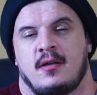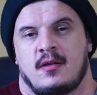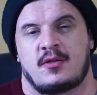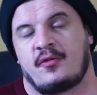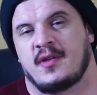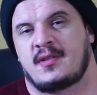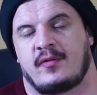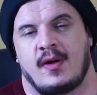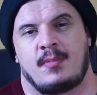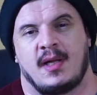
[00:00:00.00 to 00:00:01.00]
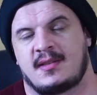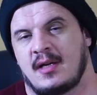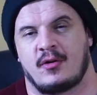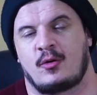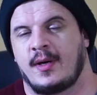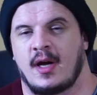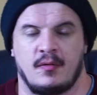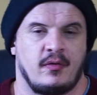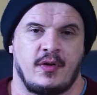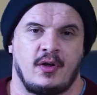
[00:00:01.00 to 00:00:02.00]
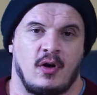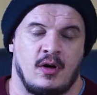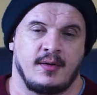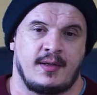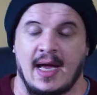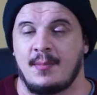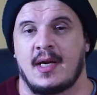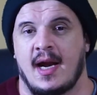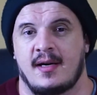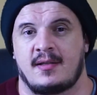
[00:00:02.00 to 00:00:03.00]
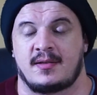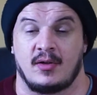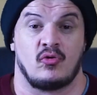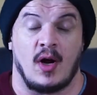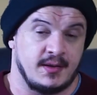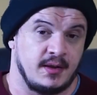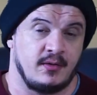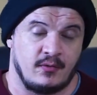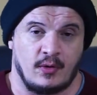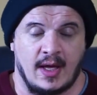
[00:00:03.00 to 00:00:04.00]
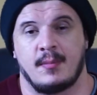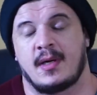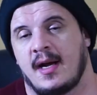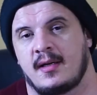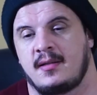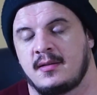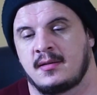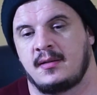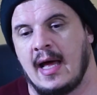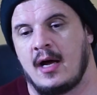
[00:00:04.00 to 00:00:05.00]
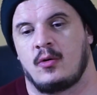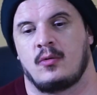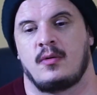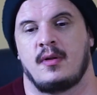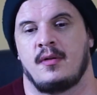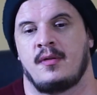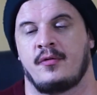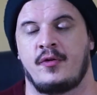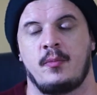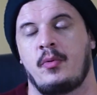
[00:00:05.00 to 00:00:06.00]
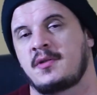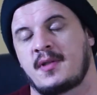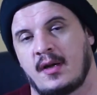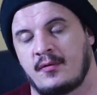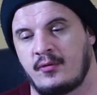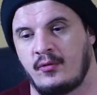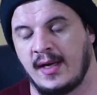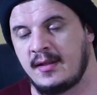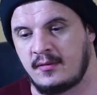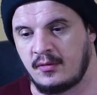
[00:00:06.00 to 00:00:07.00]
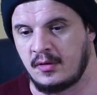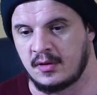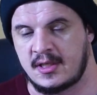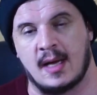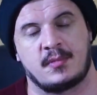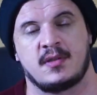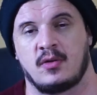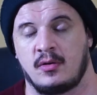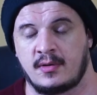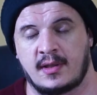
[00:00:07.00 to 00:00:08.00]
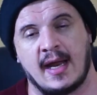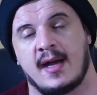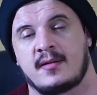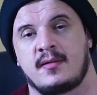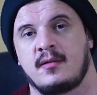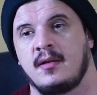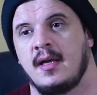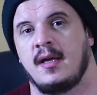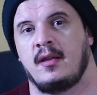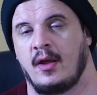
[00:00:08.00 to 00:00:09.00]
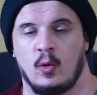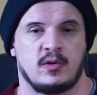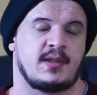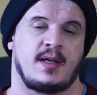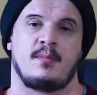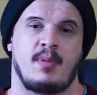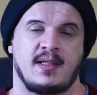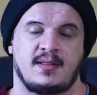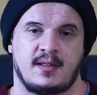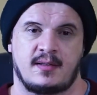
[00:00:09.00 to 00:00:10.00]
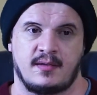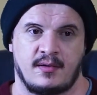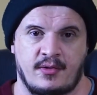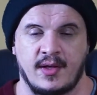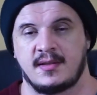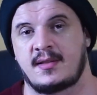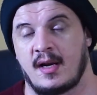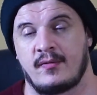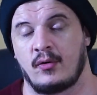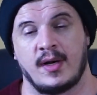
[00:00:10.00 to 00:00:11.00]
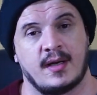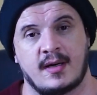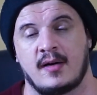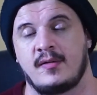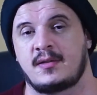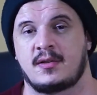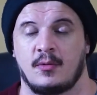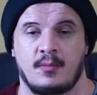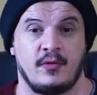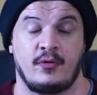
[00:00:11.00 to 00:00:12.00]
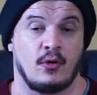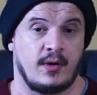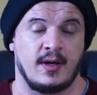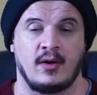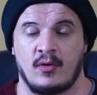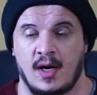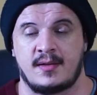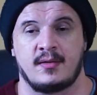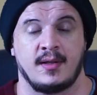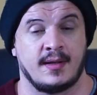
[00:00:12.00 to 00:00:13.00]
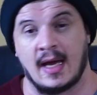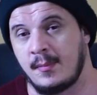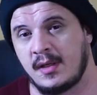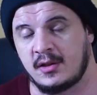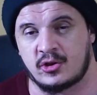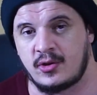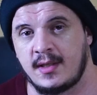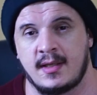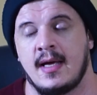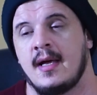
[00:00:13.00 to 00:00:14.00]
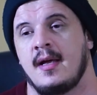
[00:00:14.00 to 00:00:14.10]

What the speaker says: So first of all, let's have a quick overview on game characters and writing for game characters. Now, the few books that I've read, the chapters on character, they all say the basic things that I've already covered. So if you're a writer in the gaming industry,